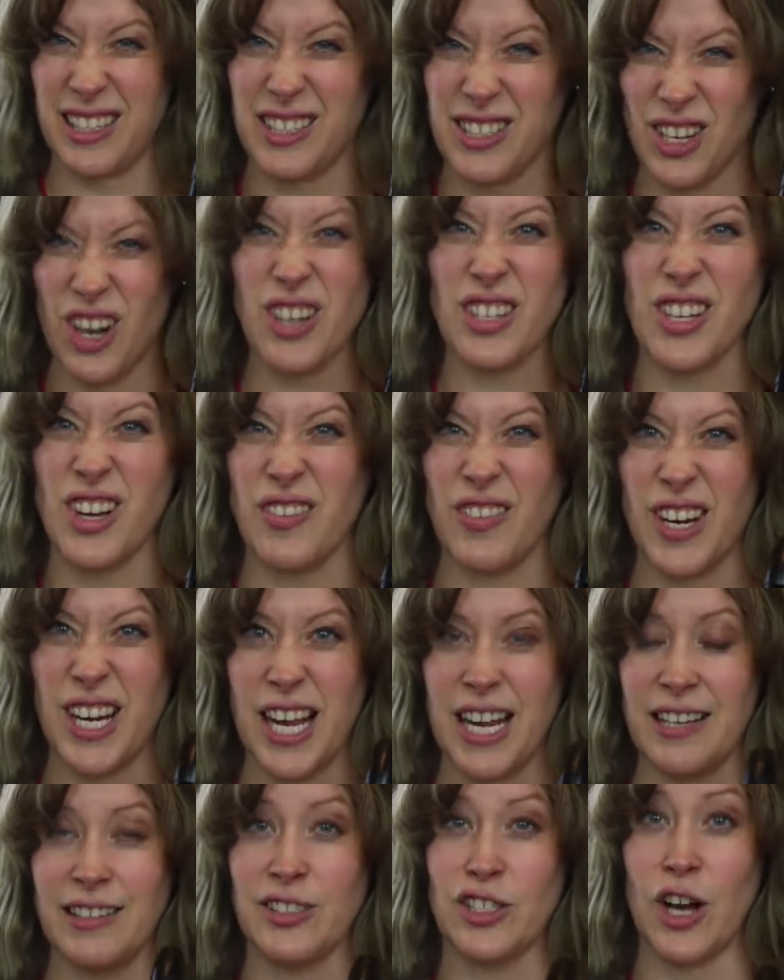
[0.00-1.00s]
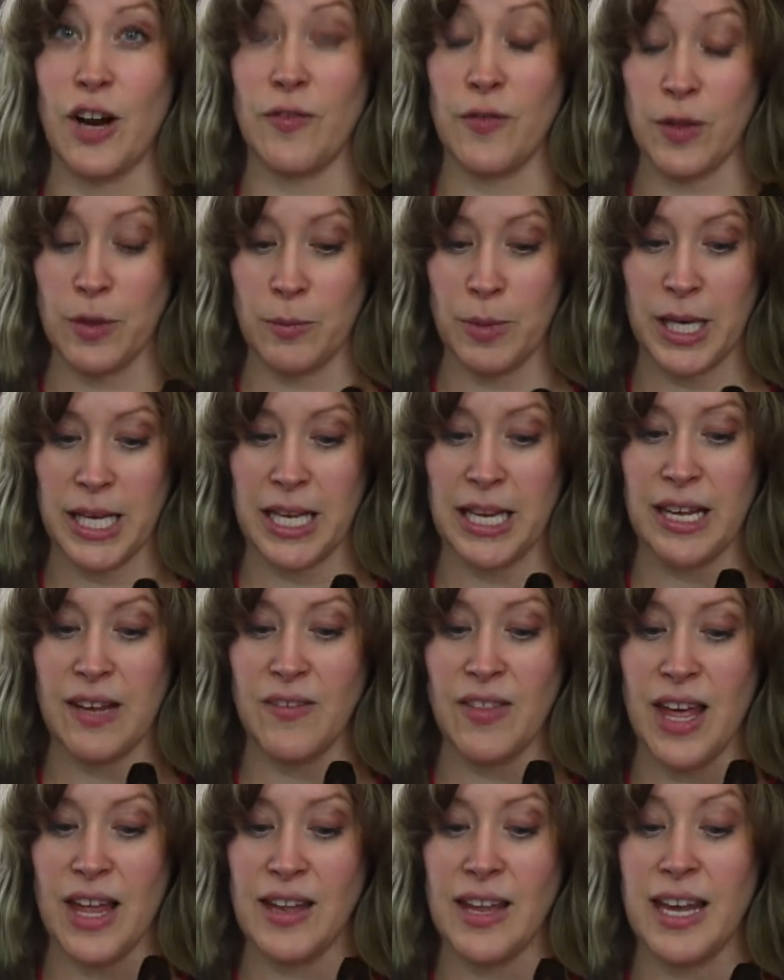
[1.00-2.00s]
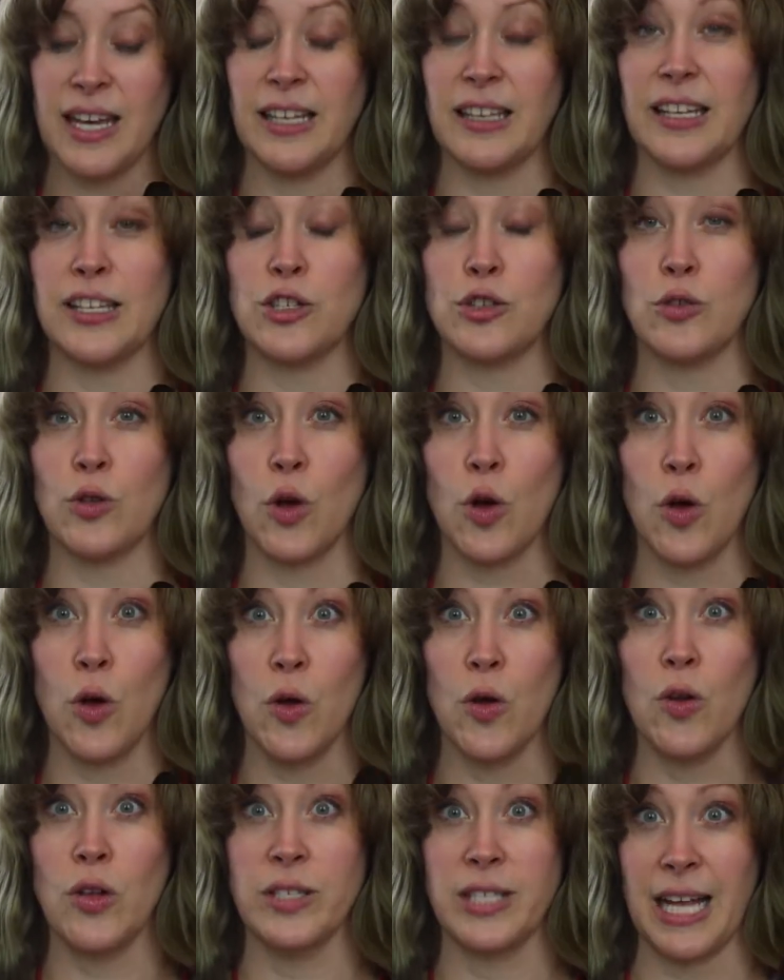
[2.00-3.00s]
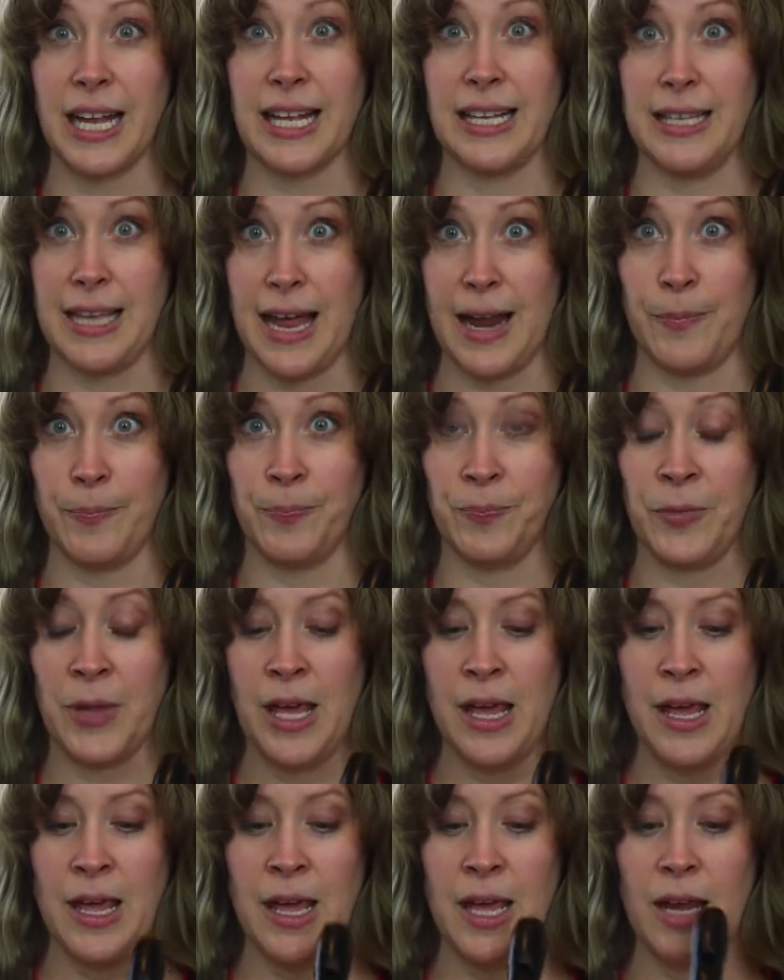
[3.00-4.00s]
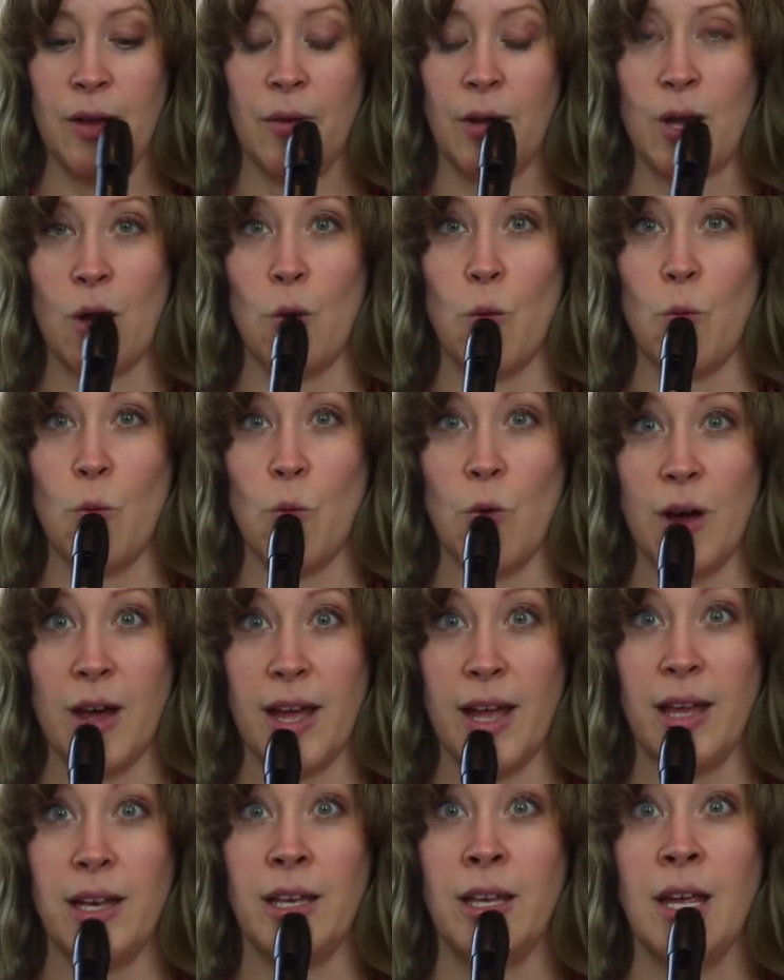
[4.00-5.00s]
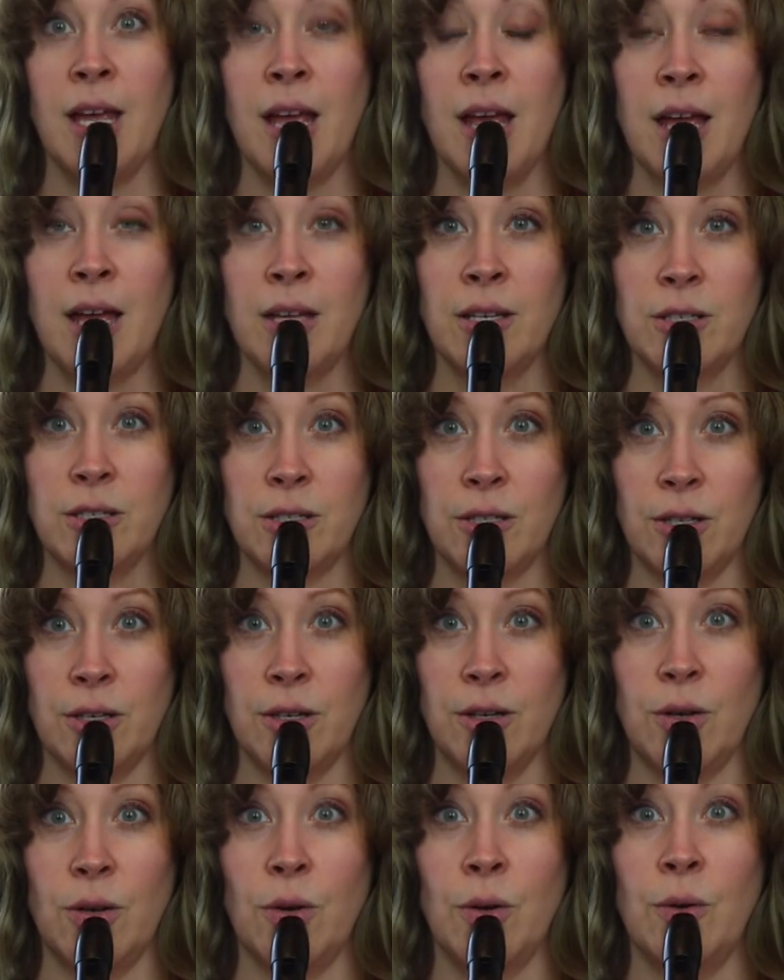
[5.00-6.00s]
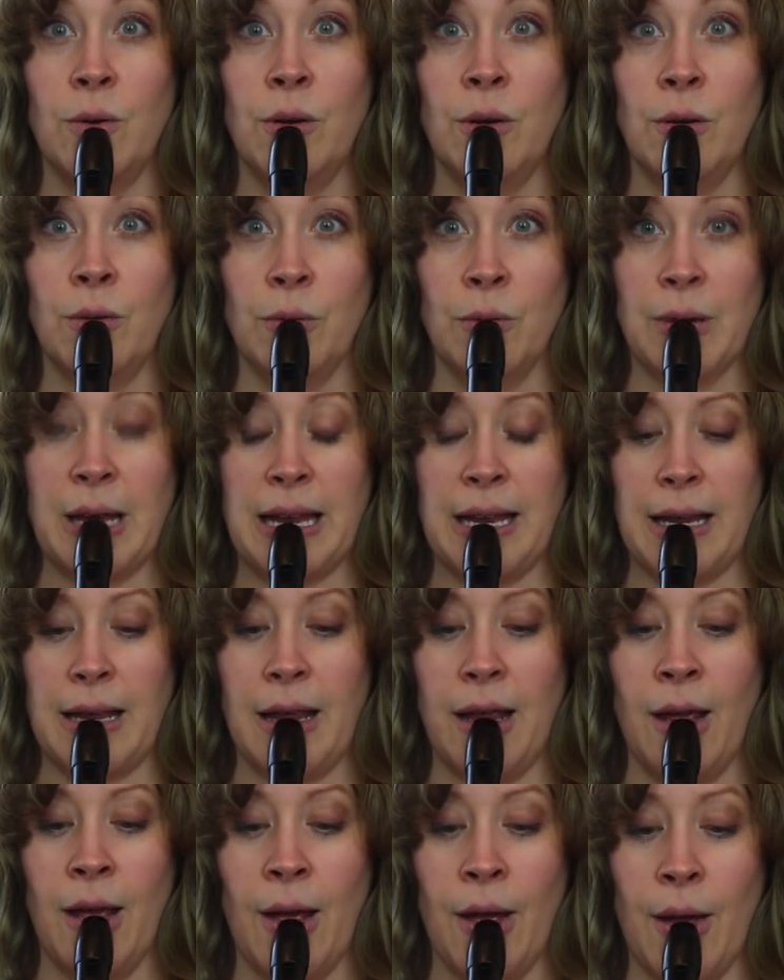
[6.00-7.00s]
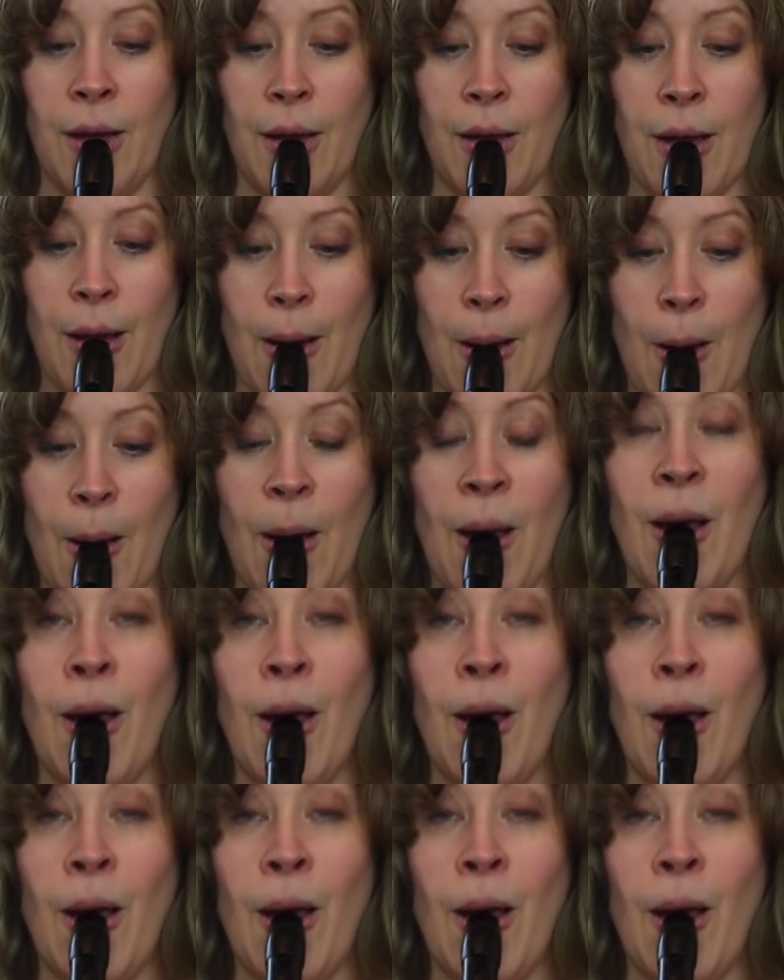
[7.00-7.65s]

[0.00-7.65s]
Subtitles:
starts over again. Start from the beginning of that line and let's do the whole second line. Here we go. 1, 2, ready, go.